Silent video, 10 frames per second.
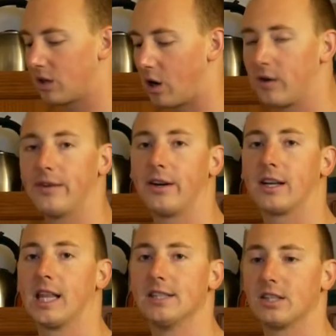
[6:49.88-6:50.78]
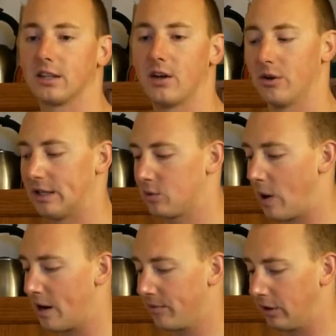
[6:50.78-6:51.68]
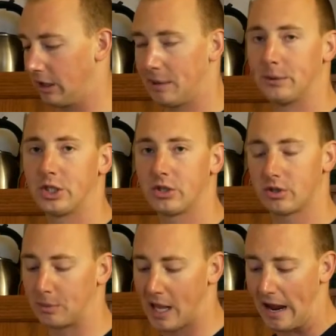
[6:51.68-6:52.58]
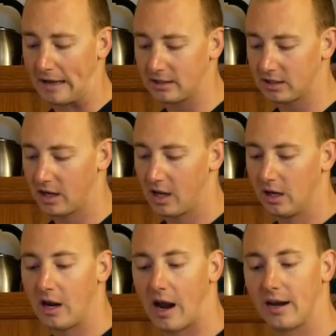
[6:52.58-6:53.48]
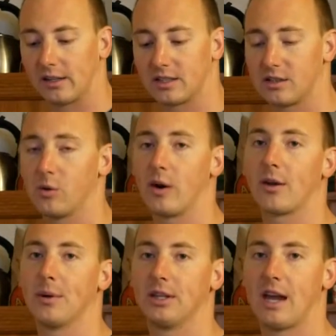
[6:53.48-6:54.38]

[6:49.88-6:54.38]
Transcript: are very cleansing though. That's why for the lemon ginger blast, I still recommend the